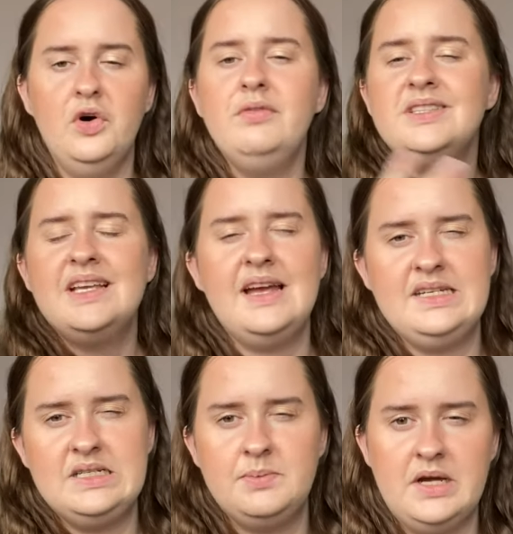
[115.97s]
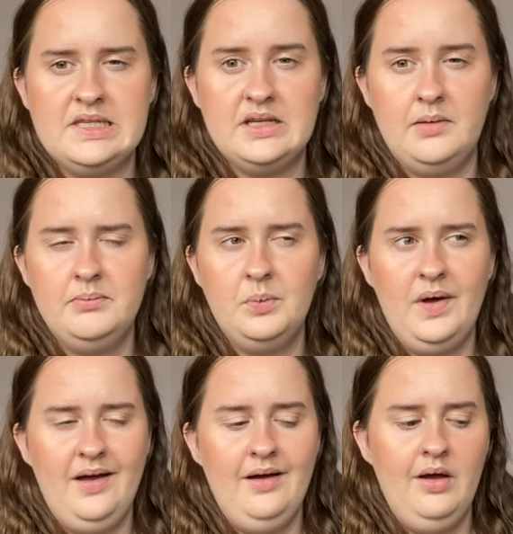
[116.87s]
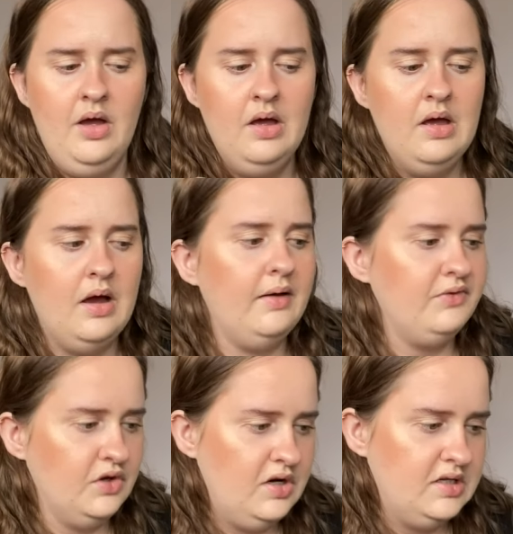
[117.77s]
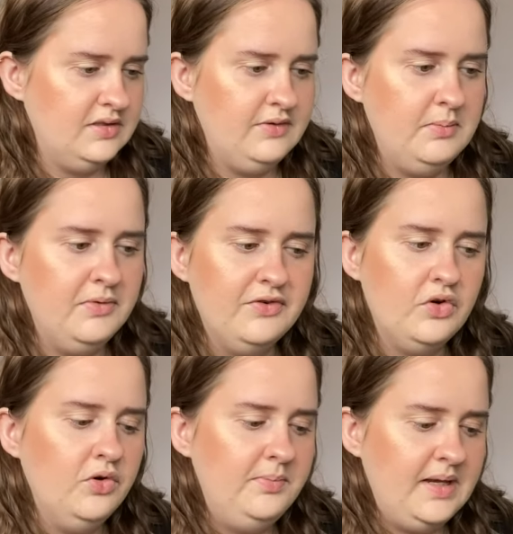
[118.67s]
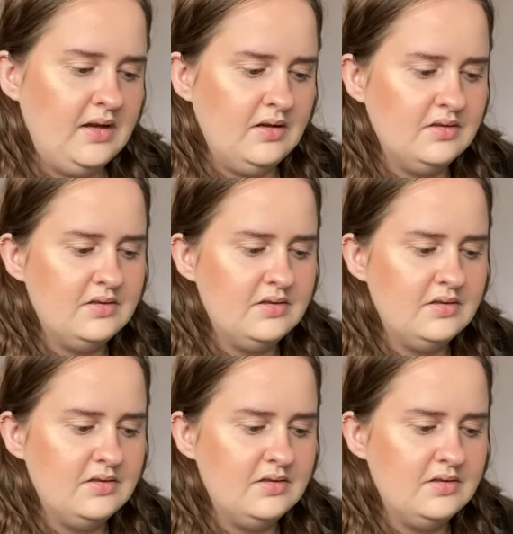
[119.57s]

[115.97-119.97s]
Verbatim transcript: Obviously I did buy some where I've not heard of it before because